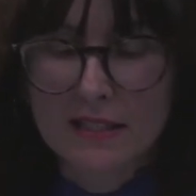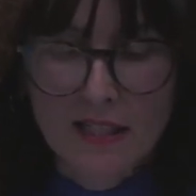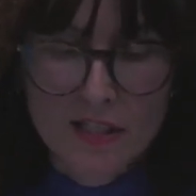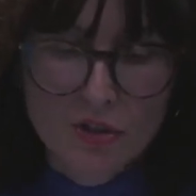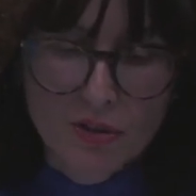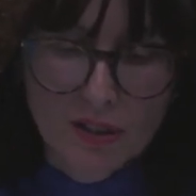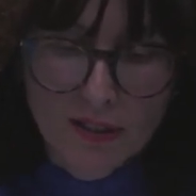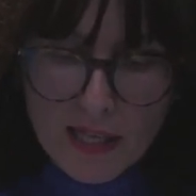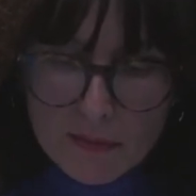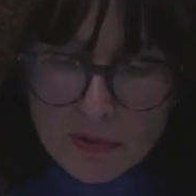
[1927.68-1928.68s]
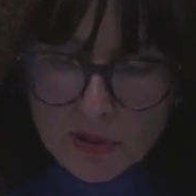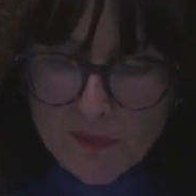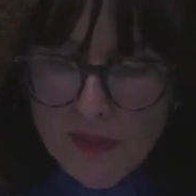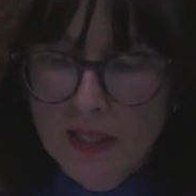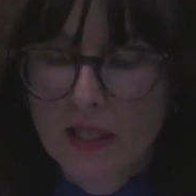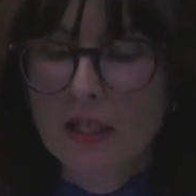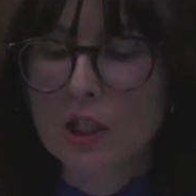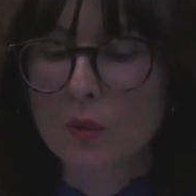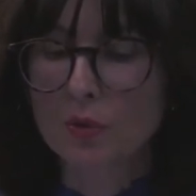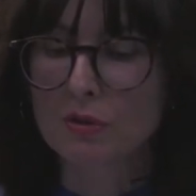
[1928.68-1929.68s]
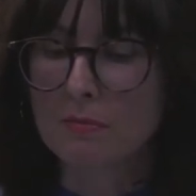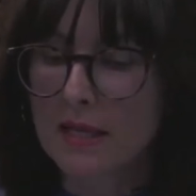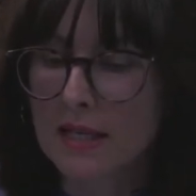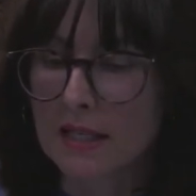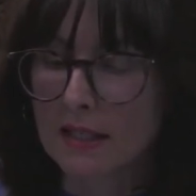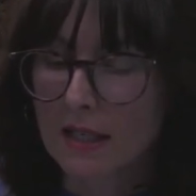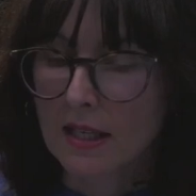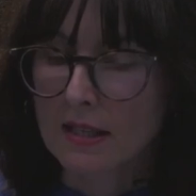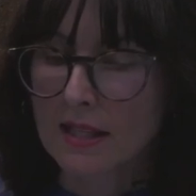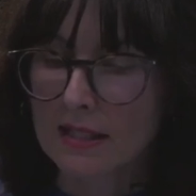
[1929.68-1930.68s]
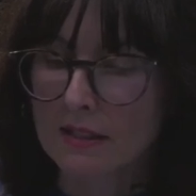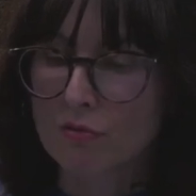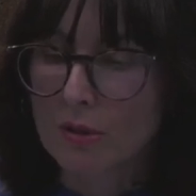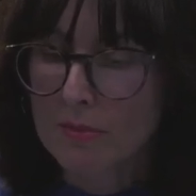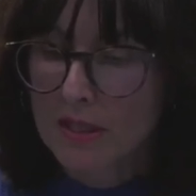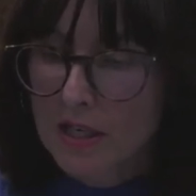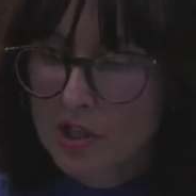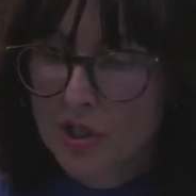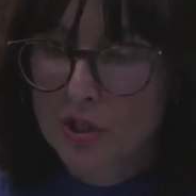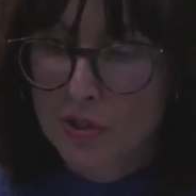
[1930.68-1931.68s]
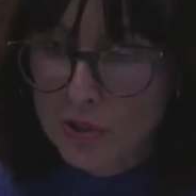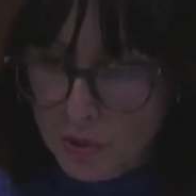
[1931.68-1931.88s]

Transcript: industrial labor, it would mean that reproduction is